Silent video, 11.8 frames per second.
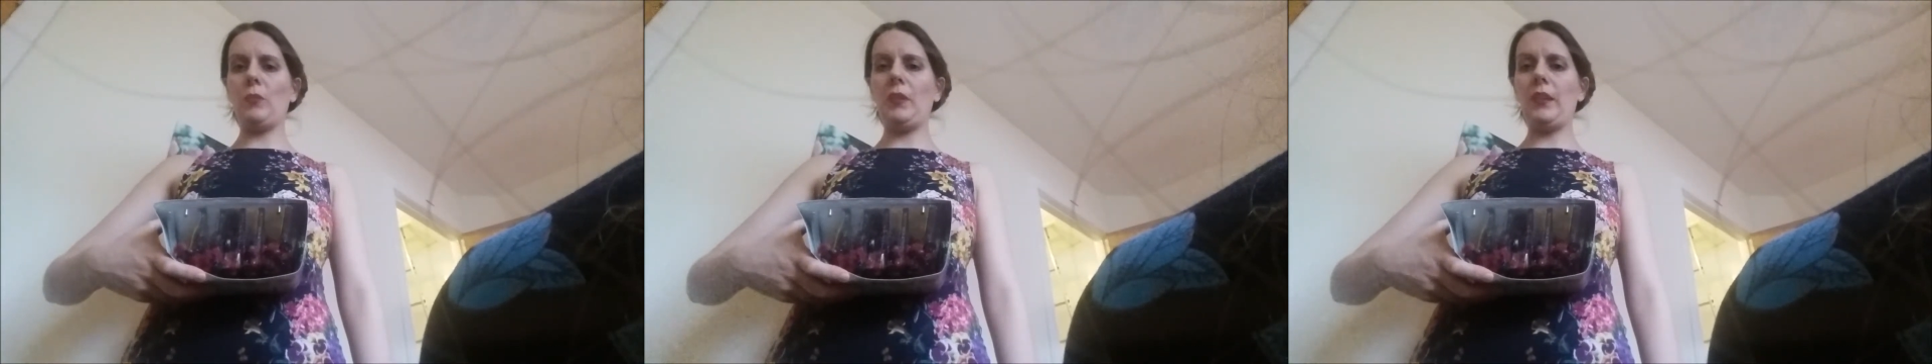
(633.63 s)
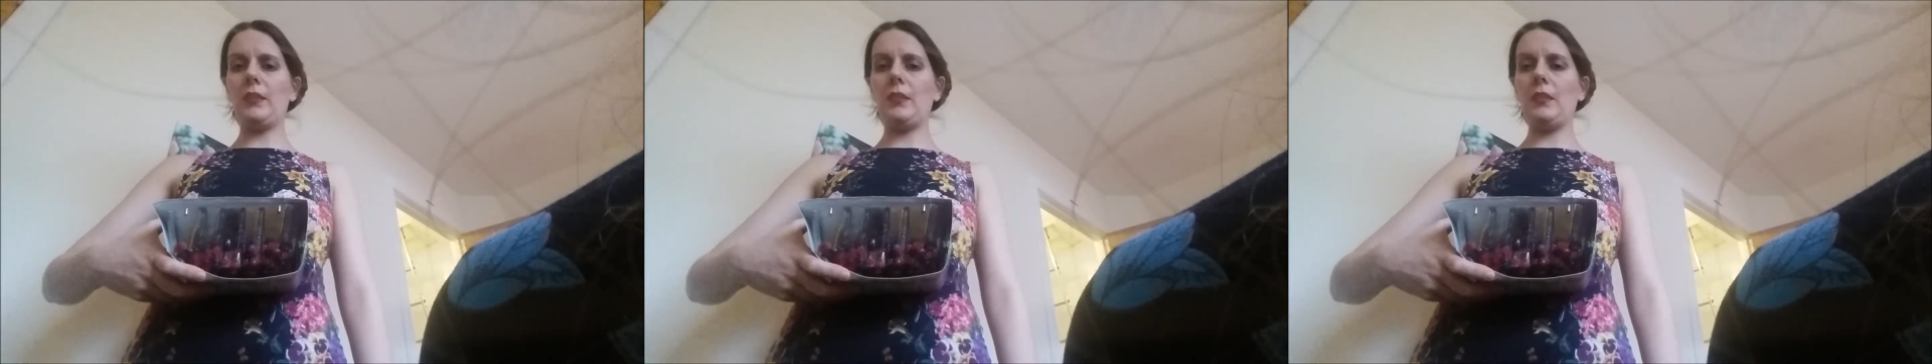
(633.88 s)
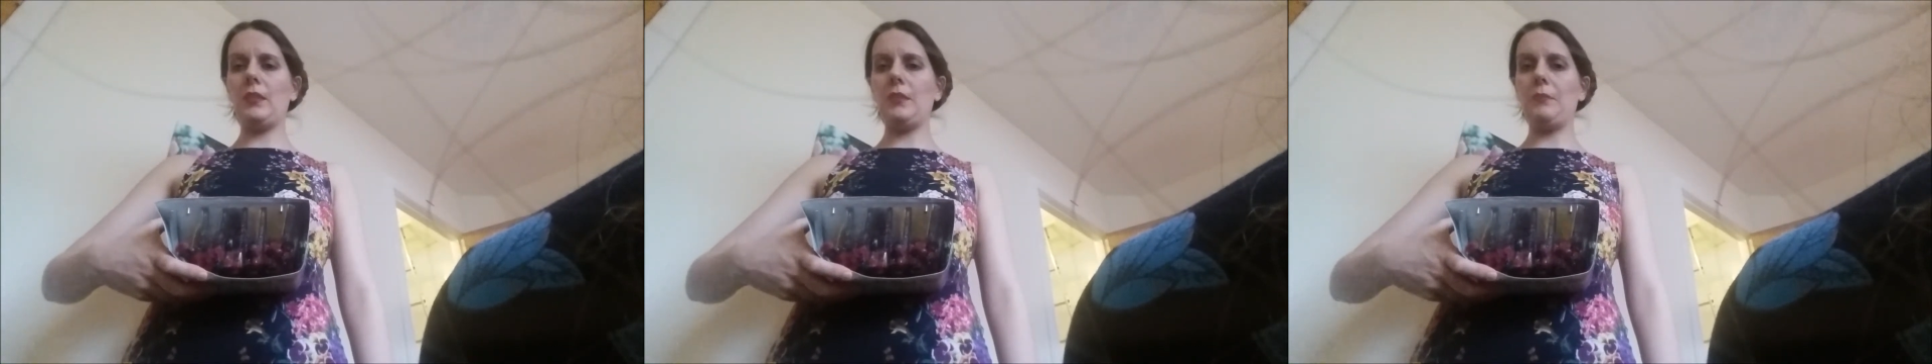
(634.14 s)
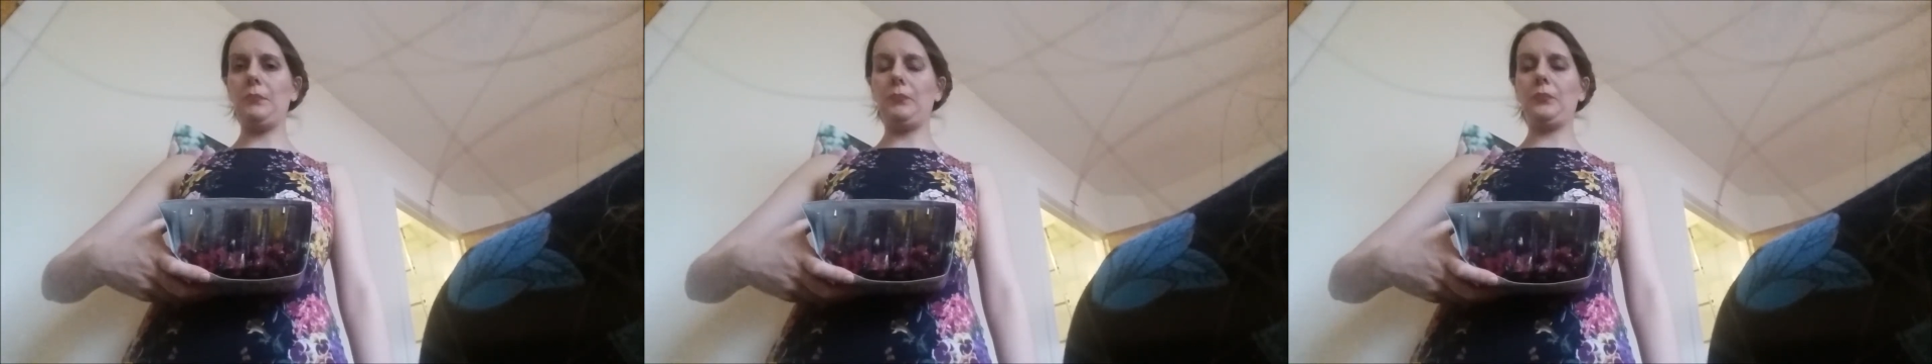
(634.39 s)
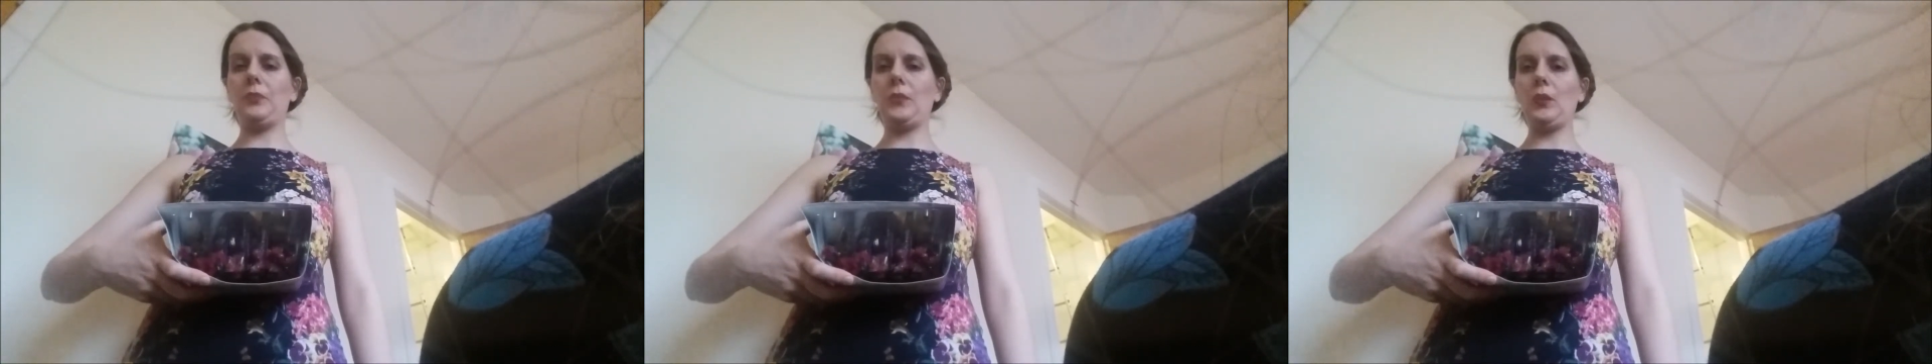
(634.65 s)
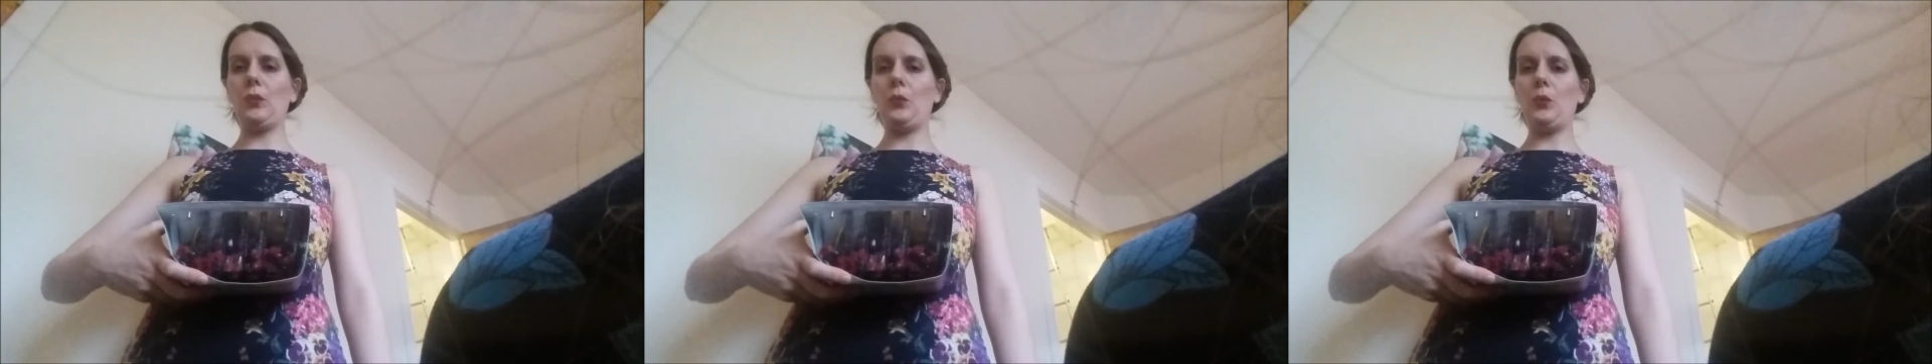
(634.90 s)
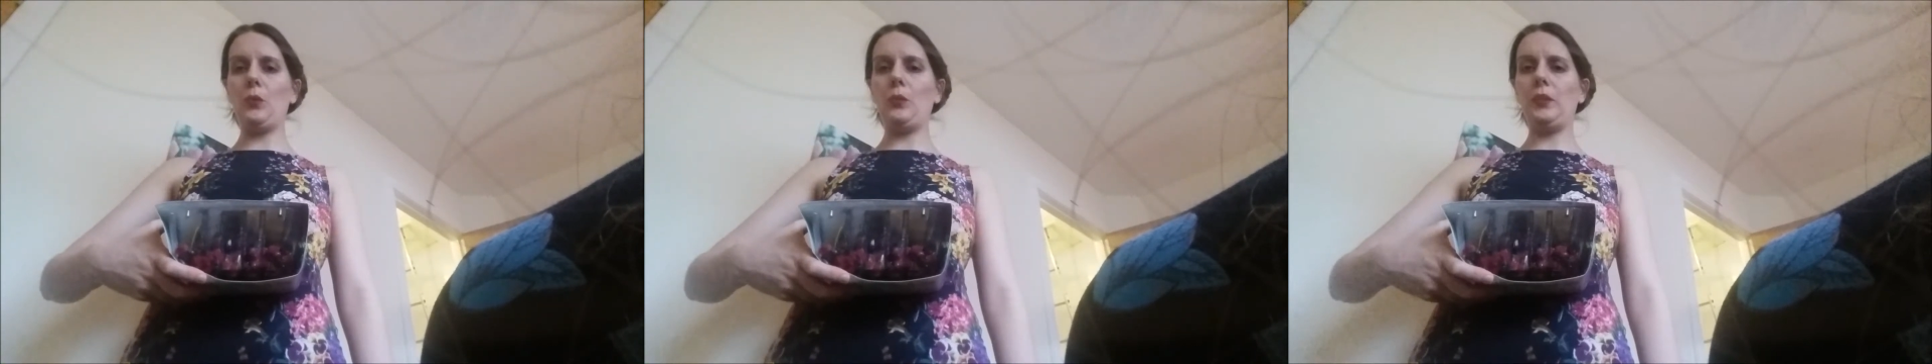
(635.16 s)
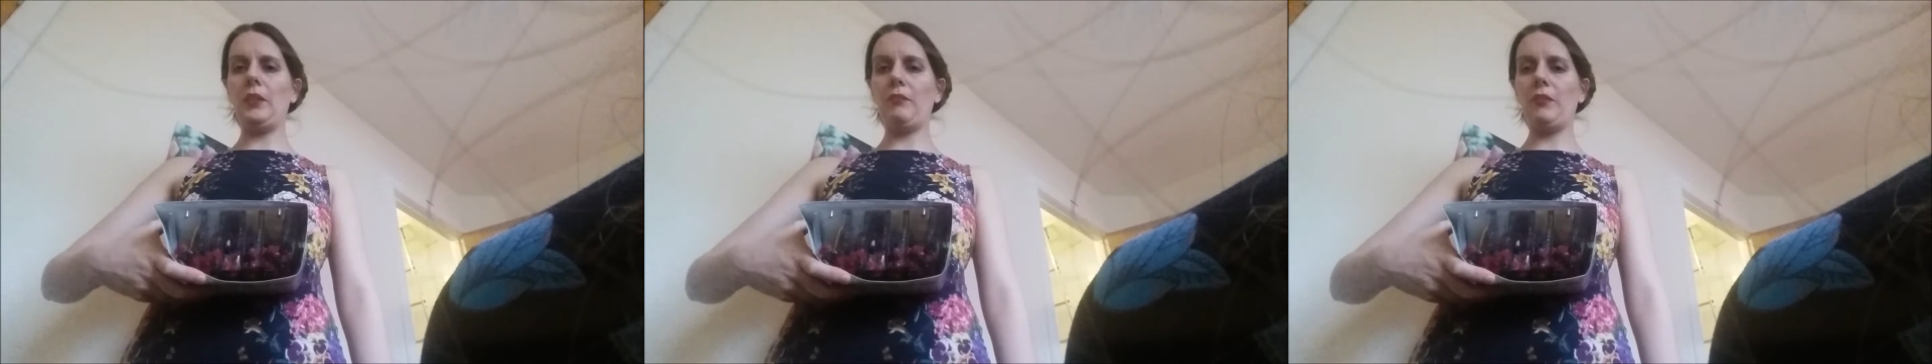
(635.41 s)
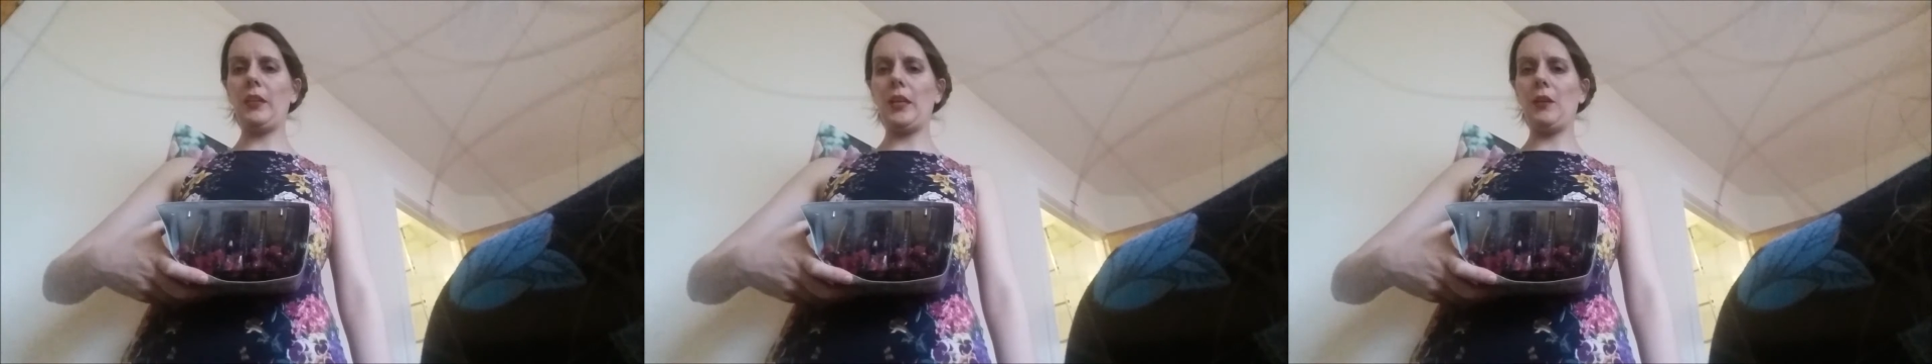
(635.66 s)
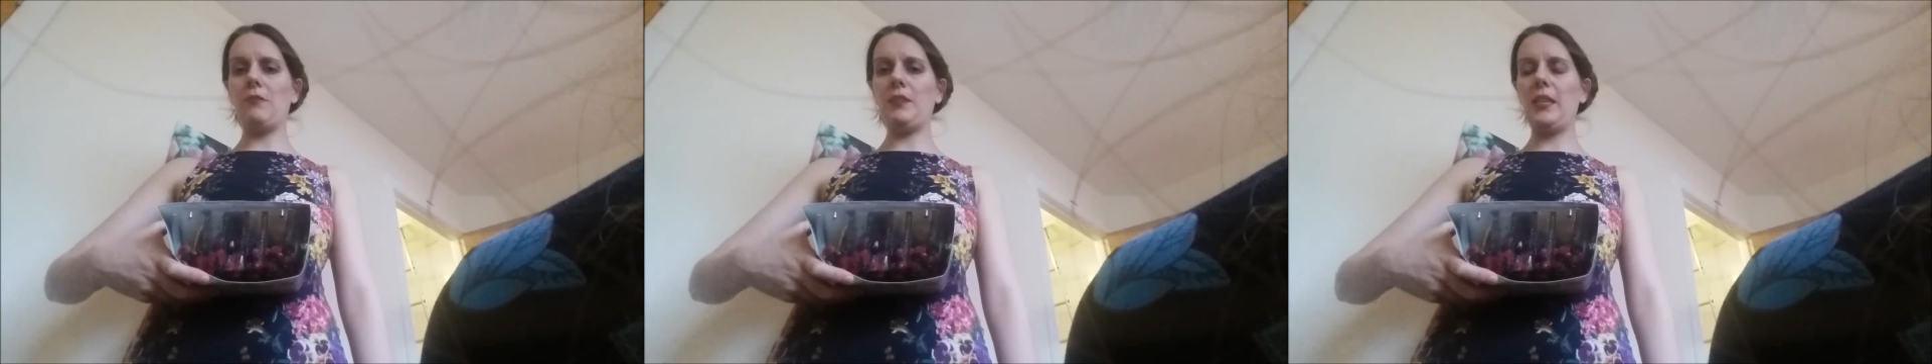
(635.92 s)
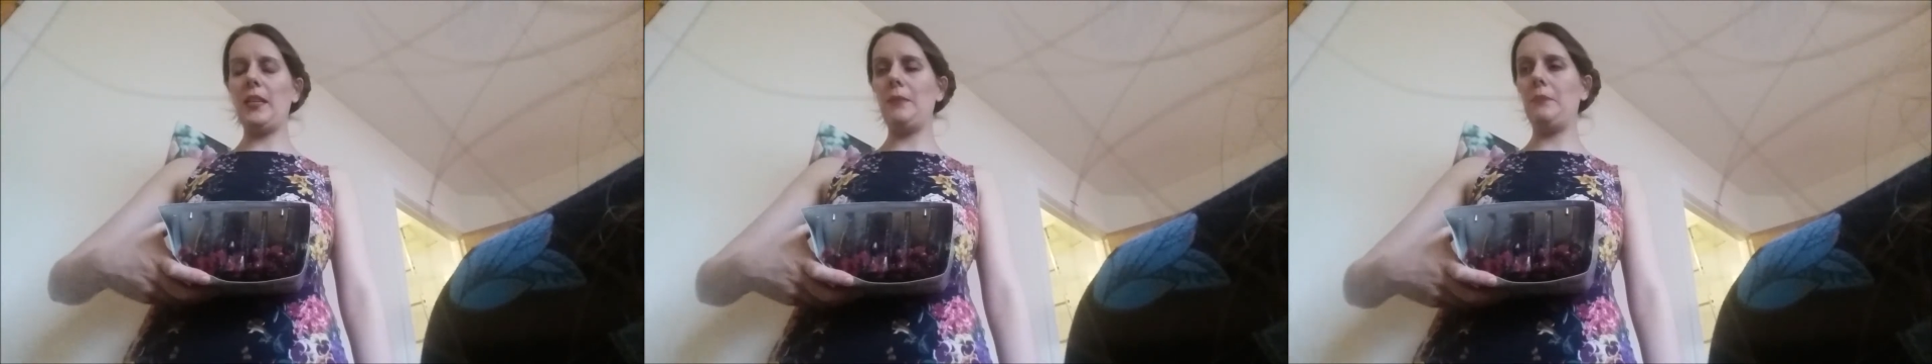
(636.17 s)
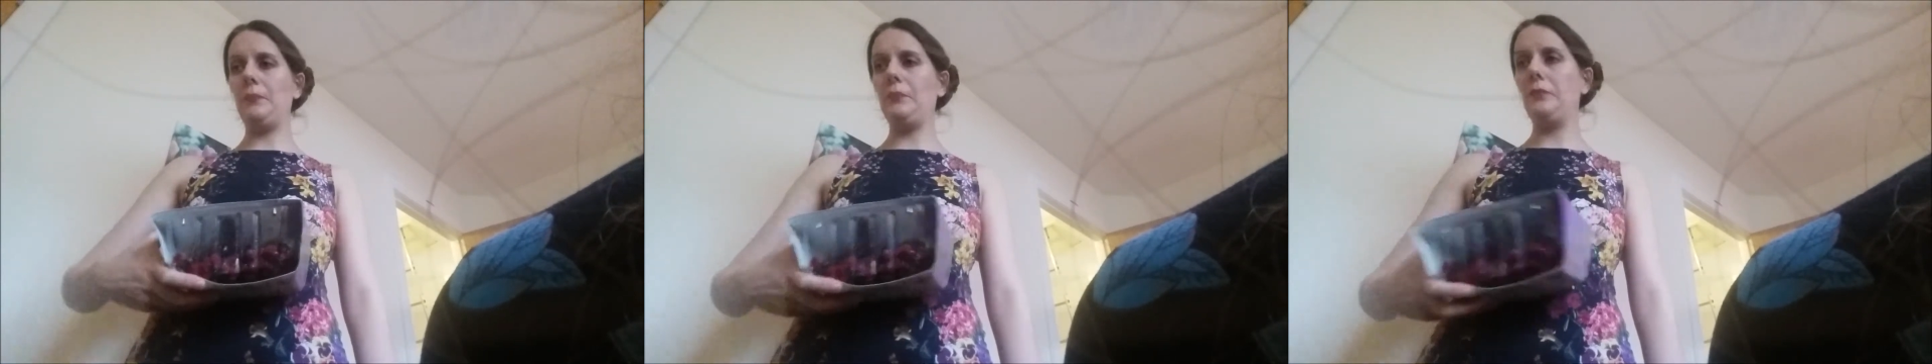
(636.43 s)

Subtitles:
plexus. Hold it for the count of 10.